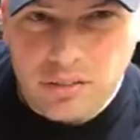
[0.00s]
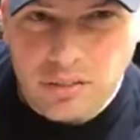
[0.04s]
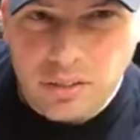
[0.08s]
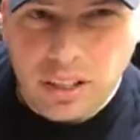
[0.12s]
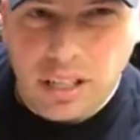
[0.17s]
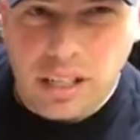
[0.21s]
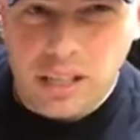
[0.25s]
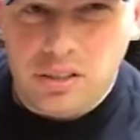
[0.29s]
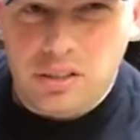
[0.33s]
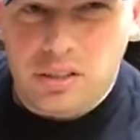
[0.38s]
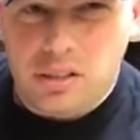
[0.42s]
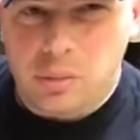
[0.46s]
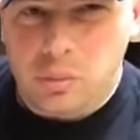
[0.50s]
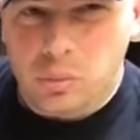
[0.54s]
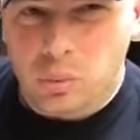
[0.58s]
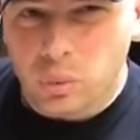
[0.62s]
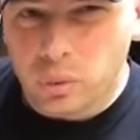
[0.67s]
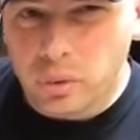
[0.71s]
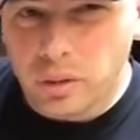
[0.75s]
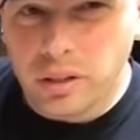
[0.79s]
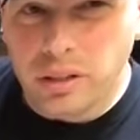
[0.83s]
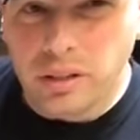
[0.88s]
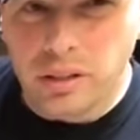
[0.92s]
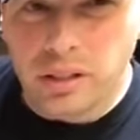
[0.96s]
if you get some
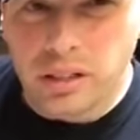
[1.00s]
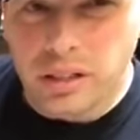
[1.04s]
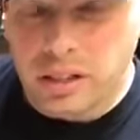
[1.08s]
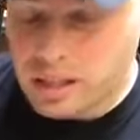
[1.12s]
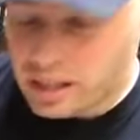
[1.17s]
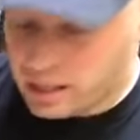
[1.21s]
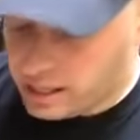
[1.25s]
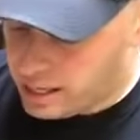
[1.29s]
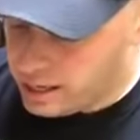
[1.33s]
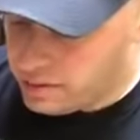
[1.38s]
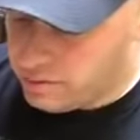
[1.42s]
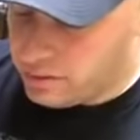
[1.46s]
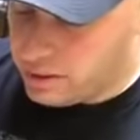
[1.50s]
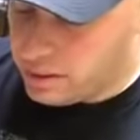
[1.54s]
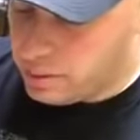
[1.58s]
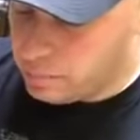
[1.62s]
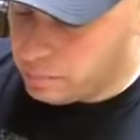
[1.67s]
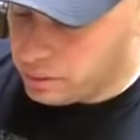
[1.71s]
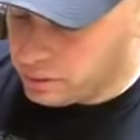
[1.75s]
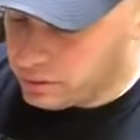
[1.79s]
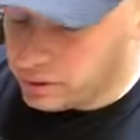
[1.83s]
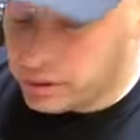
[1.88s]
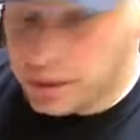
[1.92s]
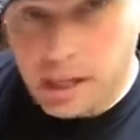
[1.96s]
really heavy
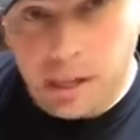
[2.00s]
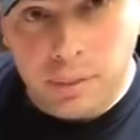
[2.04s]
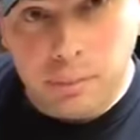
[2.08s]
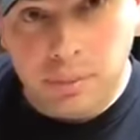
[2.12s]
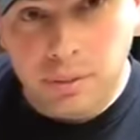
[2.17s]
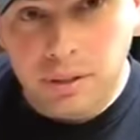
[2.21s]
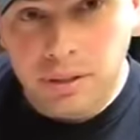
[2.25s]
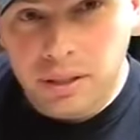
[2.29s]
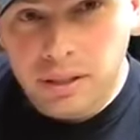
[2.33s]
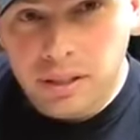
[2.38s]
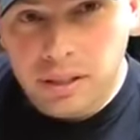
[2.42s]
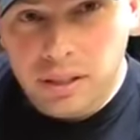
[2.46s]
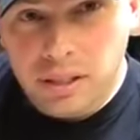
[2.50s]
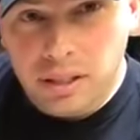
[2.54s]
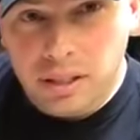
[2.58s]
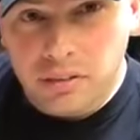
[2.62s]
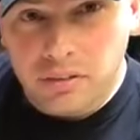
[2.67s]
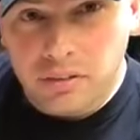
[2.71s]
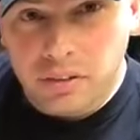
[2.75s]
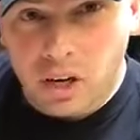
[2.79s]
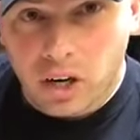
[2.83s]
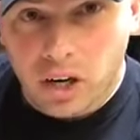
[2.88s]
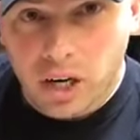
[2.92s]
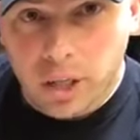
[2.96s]
buildup
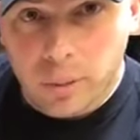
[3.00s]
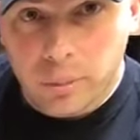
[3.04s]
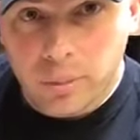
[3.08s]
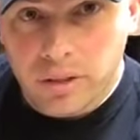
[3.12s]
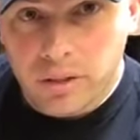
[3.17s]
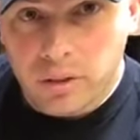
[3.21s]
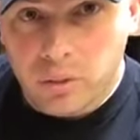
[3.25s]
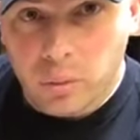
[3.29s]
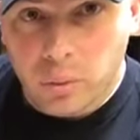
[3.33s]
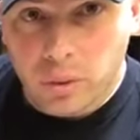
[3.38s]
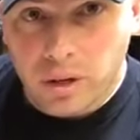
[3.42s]
of carbon or